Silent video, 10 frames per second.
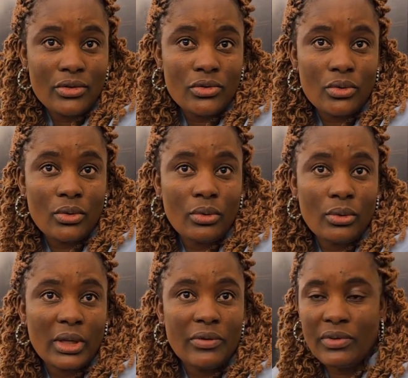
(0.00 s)

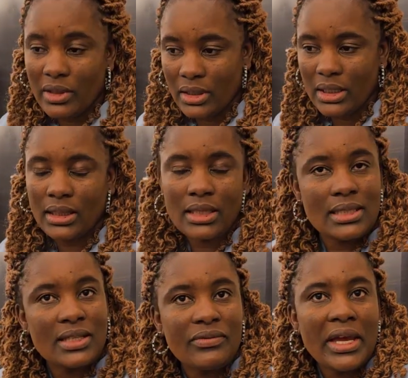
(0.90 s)
so even
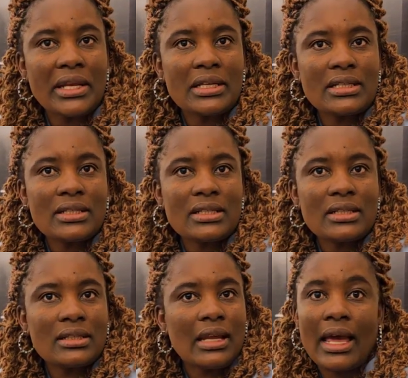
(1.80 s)
this
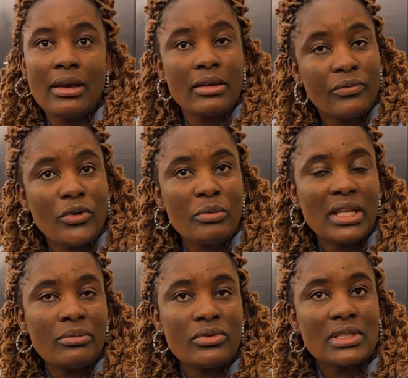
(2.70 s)
event I
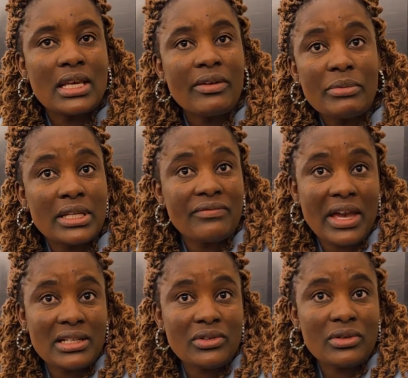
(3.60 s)
informed them to say I've been
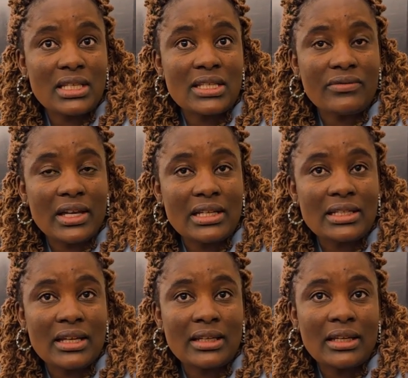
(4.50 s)
invited to this
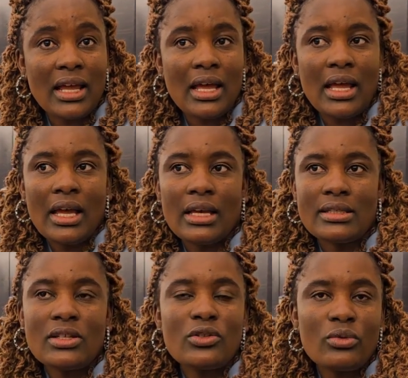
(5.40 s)
event
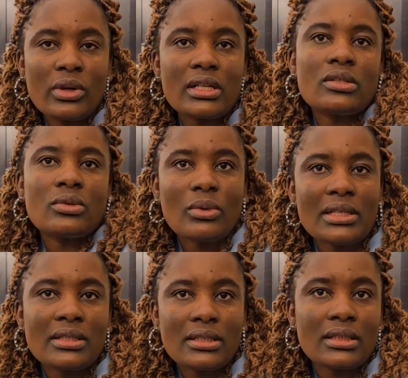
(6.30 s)
and just look at
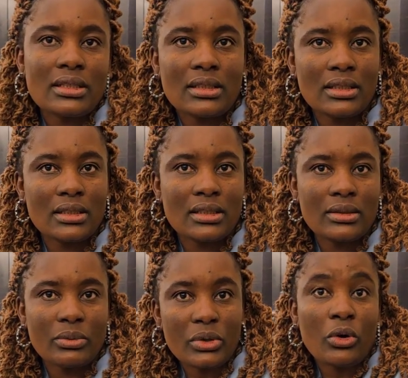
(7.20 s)
what
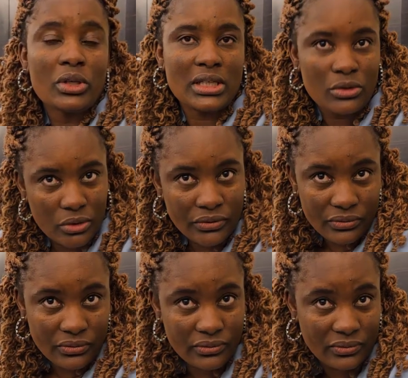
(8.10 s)
we got out of
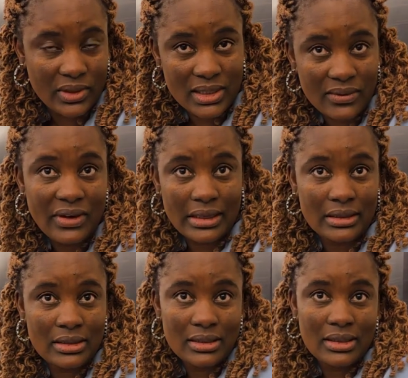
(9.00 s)
this
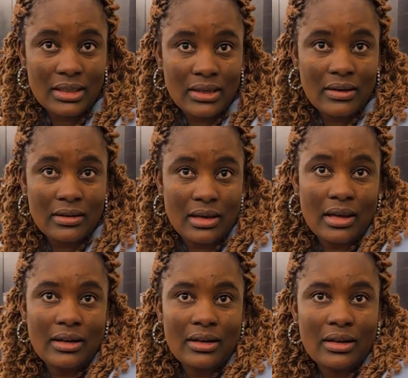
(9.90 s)
event. Right
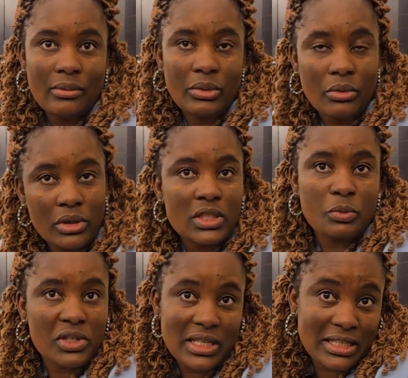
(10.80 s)
we got
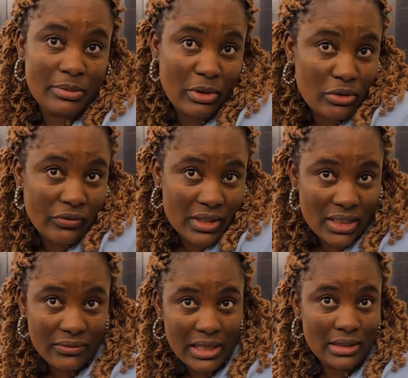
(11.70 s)
sponsorship out of
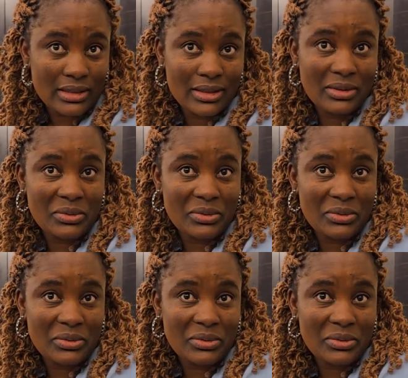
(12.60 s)
this event,